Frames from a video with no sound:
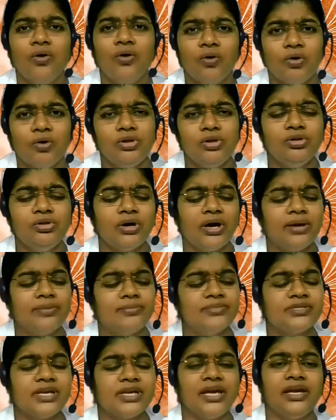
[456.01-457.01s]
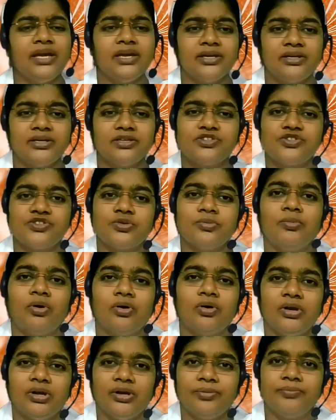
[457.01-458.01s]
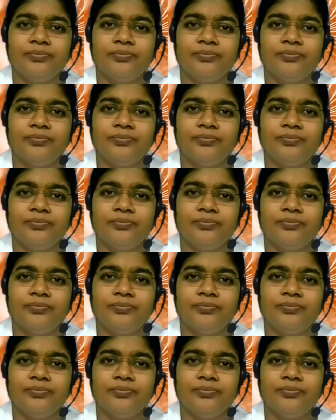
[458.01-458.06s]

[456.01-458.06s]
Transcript: although I am saying it is small.